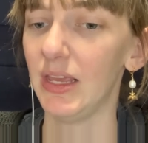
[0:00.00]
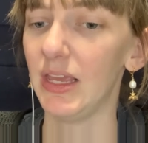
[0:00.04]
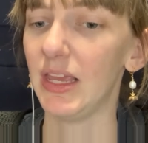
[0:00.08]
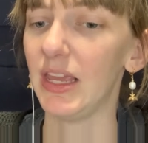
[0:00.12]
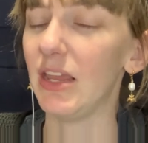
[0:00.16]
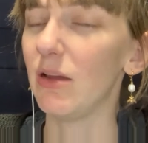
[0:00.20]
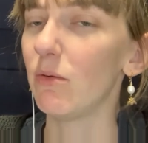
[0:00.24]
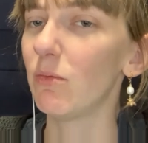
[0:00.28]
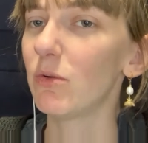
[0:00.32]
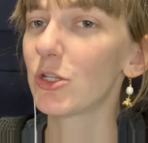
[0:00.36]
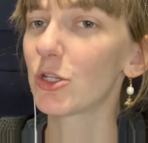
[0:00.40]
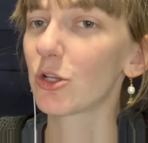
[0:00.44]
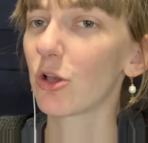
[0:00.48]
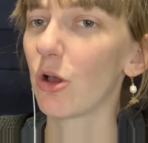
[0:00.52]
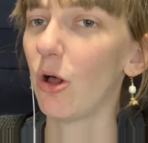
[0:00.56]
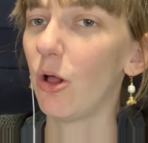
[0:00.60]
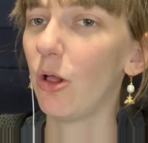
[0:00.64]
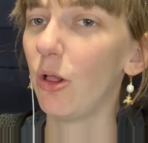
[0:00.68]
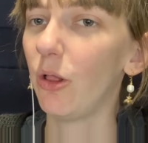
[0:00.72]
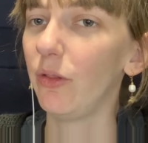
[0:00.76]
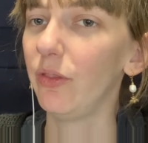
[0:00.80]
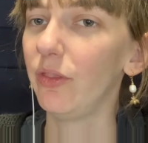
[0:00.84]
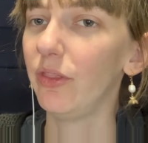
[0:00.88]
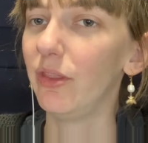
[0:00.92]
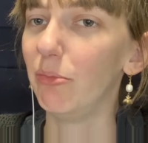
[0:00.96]
It was
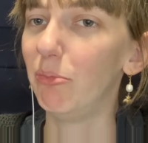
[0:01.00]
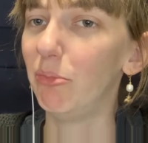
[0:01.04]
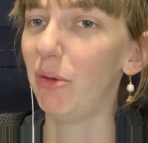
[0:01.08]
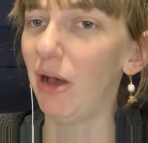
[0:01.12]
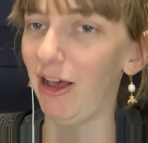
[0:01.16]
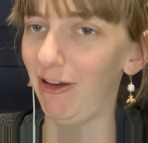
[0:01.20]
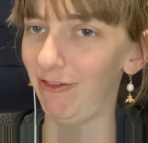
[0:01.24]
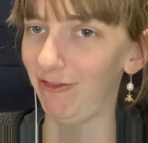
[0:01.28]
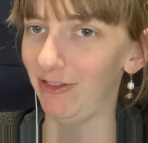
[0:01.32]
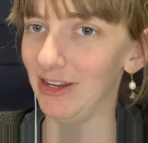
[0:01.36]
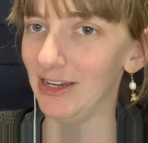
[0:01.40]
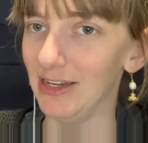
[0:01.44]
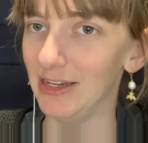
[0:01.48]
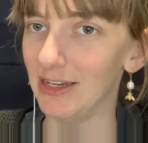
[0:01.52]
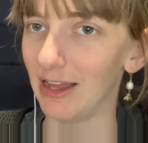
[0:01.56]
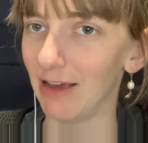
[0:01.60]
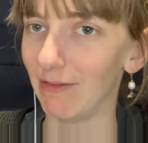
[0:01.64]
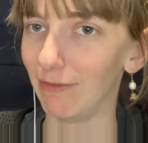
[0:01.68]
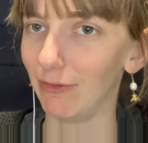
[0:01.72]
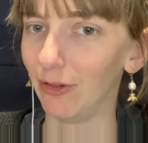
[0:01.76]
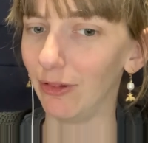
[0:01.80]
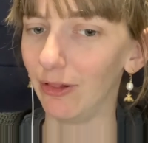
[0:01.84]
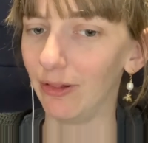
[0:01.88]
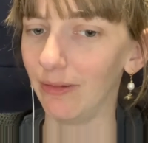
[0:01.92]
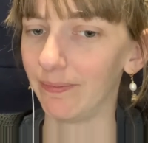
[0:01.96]
called the Puffing
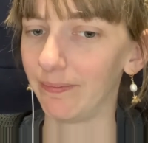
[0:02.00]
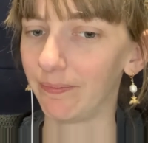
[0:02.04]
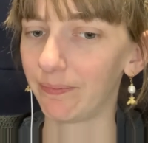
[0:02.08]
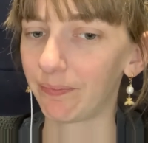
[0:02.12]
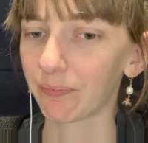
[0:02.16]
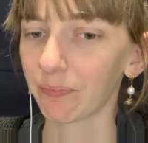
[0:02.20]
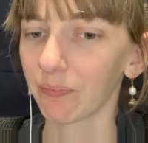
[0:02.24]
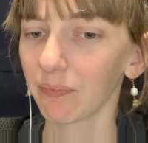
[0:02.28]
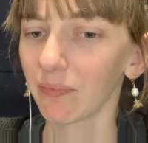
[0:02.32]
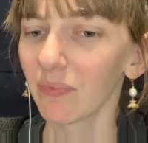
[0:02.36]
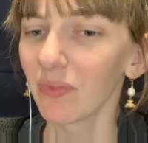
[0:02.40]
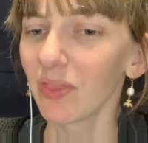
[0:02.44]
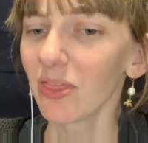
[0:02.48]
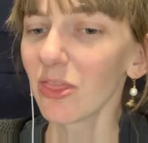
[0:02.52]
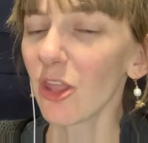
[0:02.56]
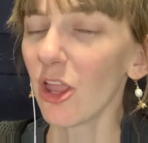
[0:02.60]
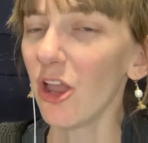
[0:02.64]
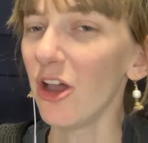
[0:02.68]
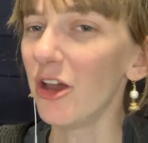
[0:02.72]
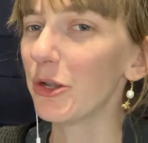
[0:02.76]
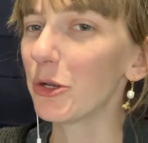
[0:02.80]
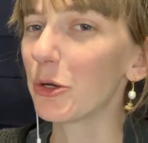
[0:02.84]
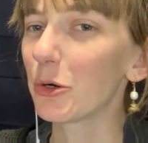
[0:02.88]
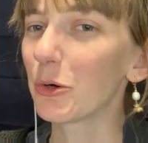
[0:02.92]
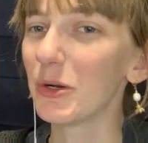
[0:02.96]
Devil.
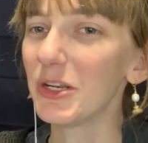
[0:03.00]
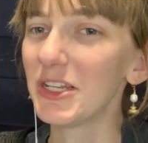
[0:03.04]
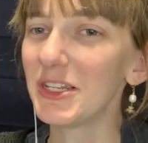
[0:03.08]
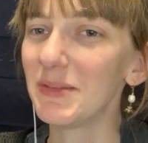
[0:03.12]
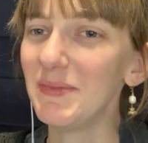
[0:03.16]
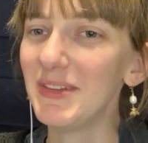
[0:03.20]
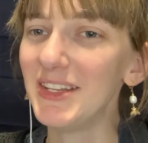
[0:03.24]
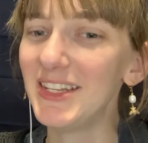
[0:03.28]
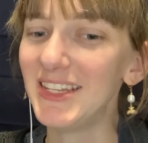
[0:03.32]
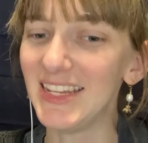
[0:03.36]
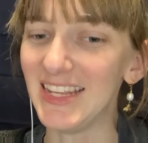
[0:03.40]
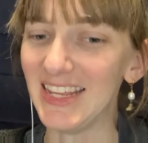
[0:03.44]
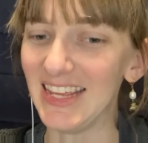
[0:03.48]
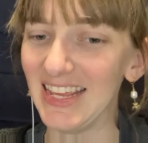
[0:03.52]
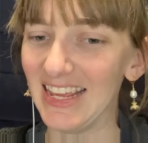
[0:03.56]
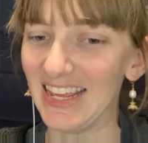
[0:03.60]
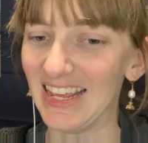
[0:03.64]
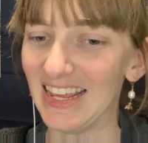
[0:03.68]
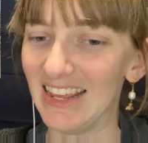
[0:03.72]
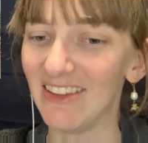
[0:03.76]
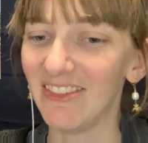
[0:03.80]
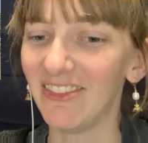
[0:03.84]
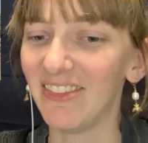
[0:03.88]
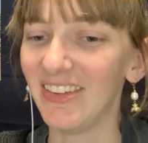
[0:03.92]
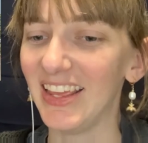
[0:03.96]
On Christmas
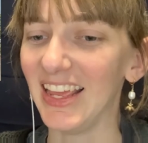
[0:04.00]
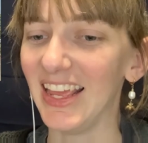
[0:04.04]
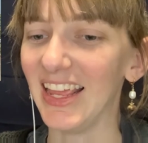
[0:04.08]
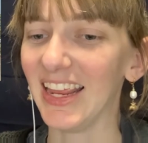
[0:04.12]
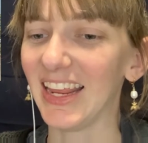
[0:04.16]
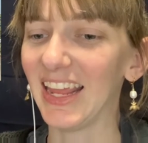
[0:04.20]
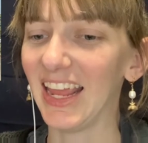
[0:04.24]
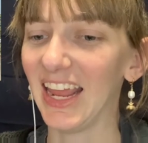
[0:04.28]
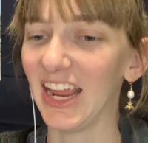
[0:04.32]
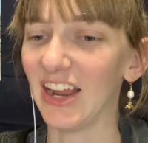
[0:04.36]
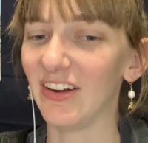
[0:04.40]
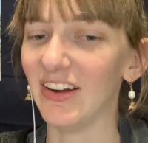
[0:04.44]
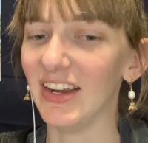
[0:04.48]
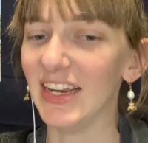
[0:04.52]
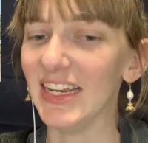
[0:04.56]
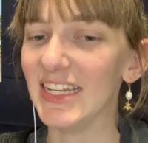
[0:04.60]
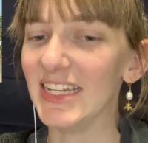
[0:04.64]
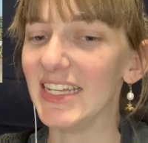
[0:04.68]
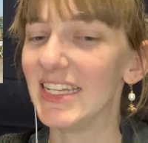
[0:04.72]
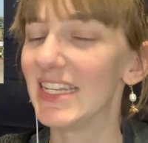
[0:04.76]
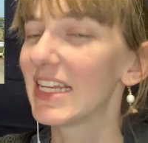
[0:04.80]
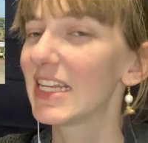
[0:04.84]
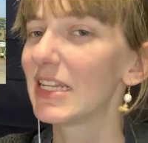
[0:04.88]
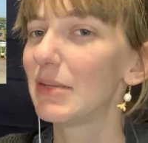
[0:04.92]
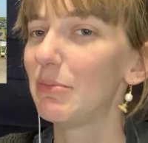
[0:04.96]
Eve, it carried
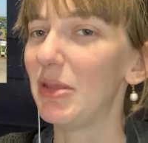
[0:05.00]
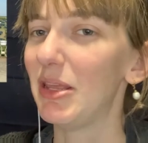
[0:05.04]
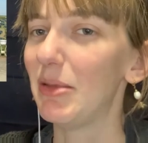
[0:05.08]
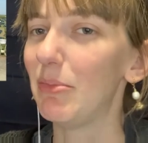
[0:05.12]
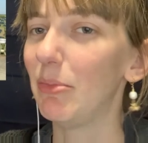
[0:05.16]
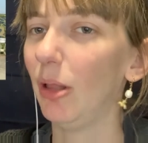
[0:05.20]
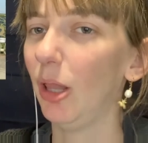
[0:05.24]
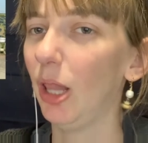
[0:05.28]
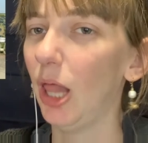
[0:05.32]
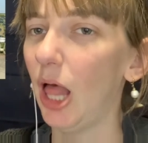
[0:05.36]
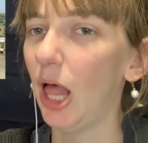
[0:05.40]
six people